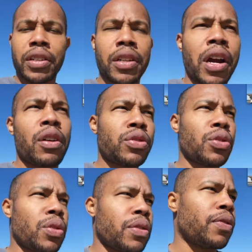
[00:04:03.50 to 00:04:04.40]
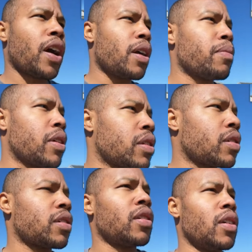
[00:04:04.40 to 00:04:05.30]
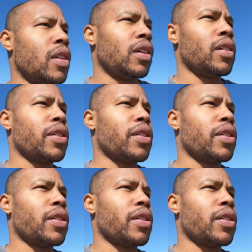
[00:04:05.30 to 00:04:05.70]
you know that it's going to be on